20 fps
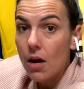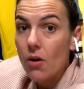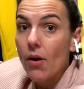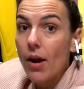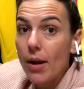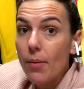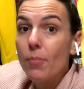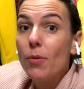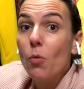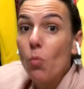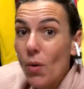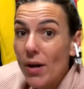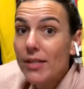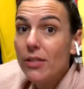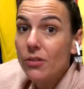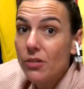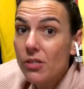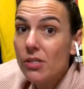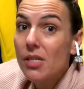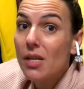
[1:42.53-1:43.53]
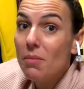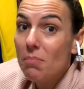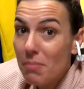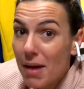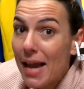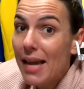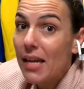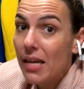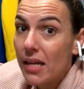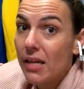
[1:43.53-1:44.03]
All right, but wait till you see
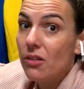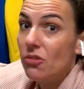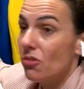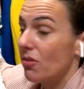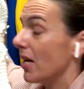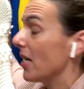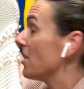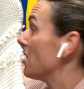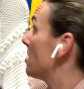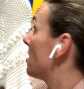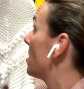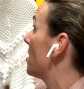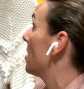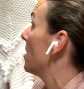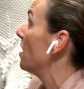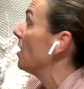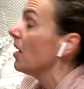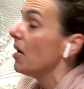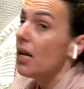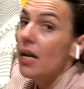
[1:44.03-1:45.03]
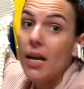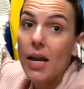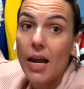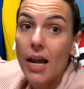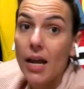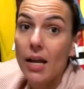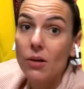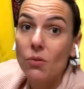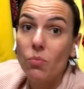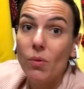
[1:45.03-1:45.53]
my kid dressed,
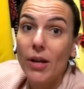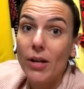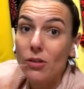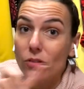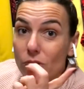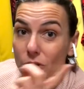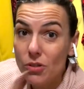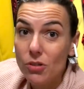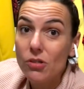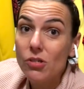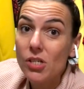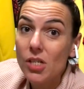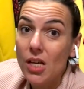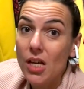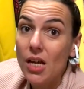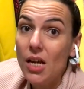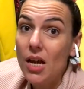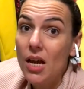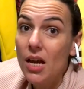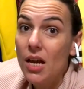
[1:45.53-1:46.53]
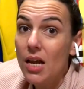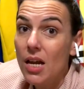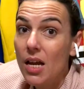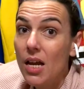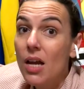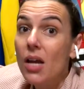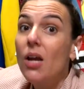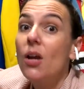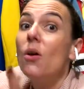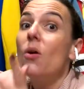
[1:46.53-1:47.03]
and wait until you see
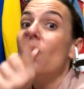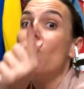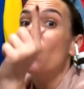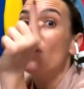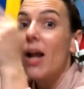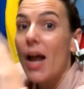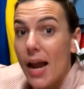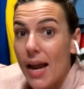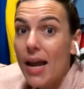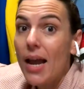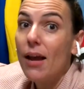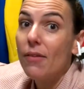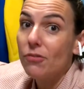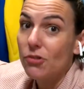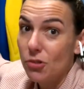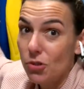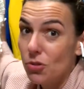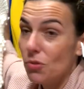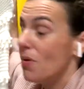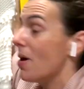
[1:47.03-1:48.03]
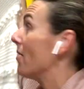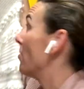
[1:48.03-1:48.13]
what I have to do